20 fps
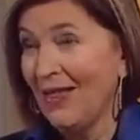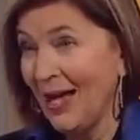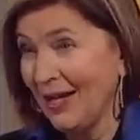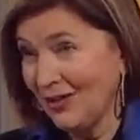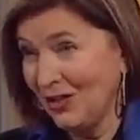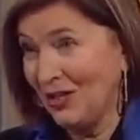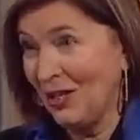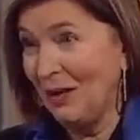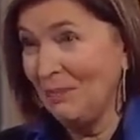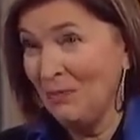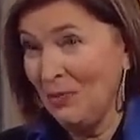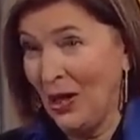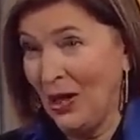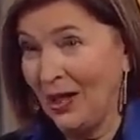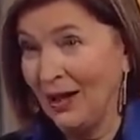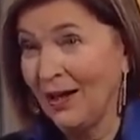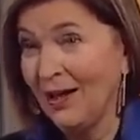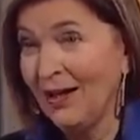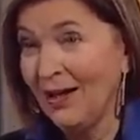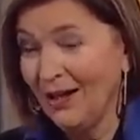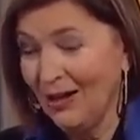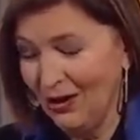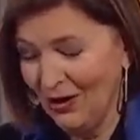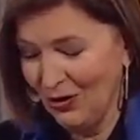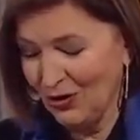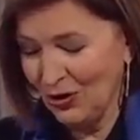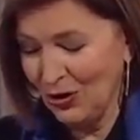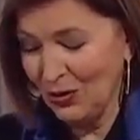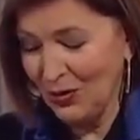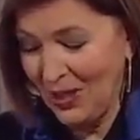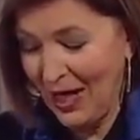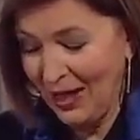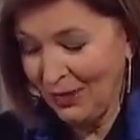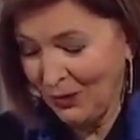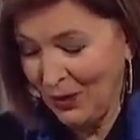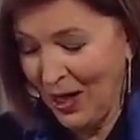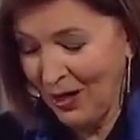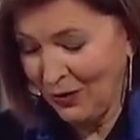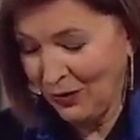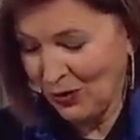That's something. You know, so Dan
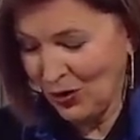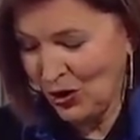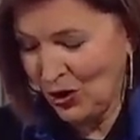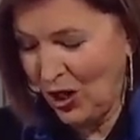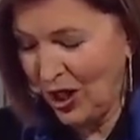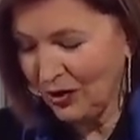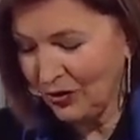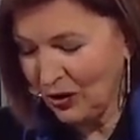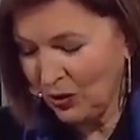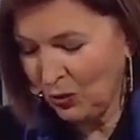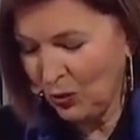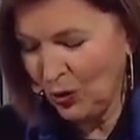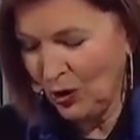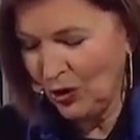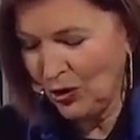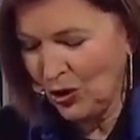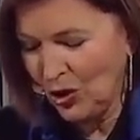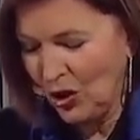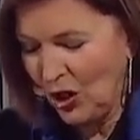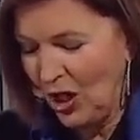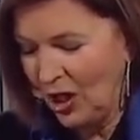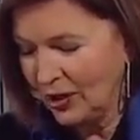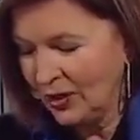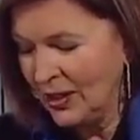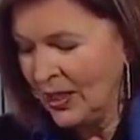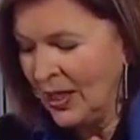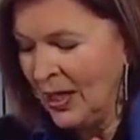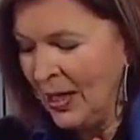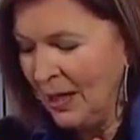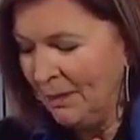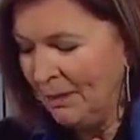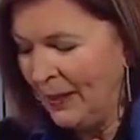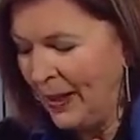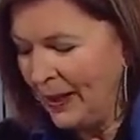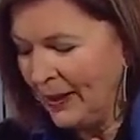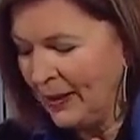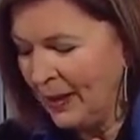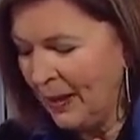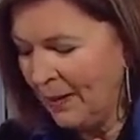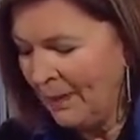Rather's shocked, the world's shocked.
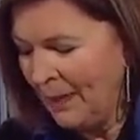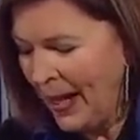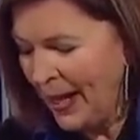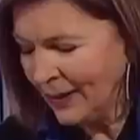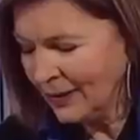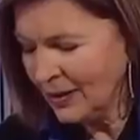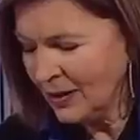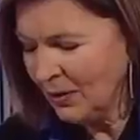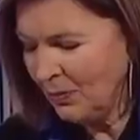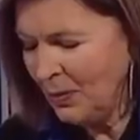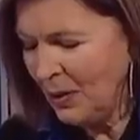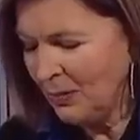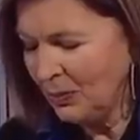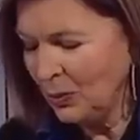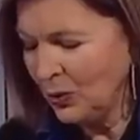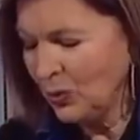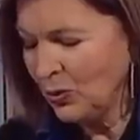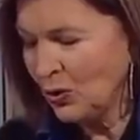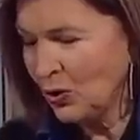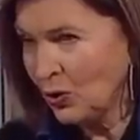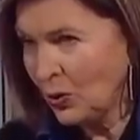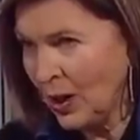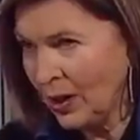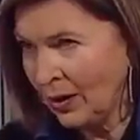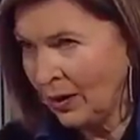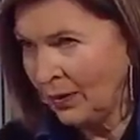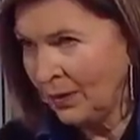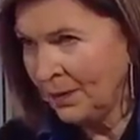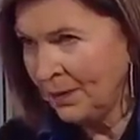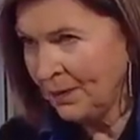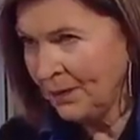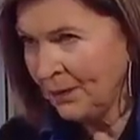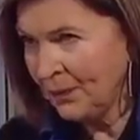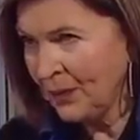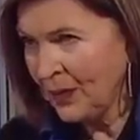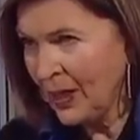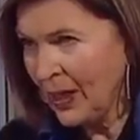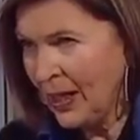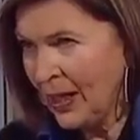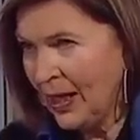But uh, back to the people who struggle. Mm
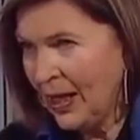-hmm.